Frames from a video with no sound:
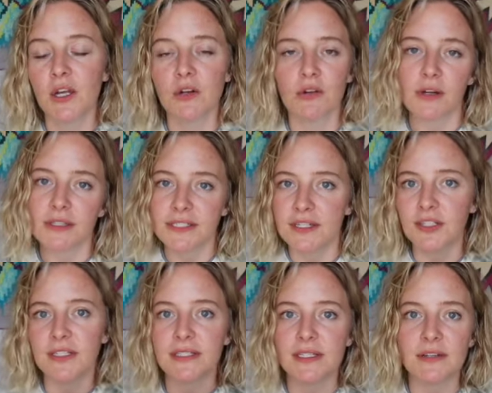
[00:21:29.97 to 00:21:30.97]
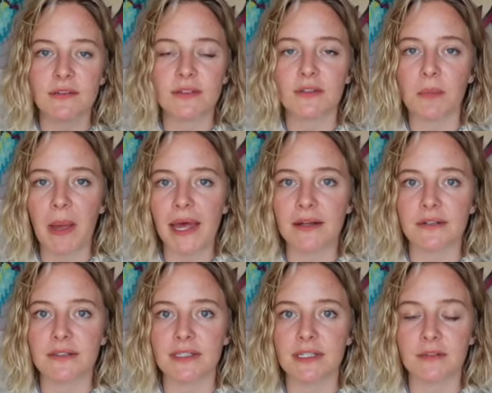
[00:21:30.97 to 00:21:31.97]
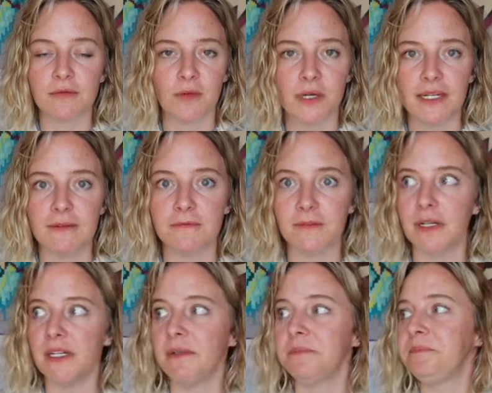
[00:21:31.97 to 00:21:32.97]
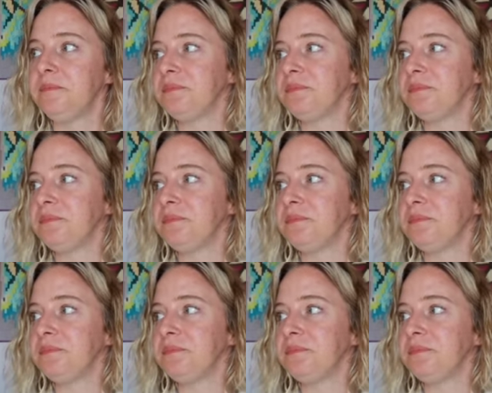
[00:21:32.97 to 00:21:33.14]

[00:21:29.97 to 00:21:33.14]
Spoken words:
cross stitches and other little patterns that are free and fun.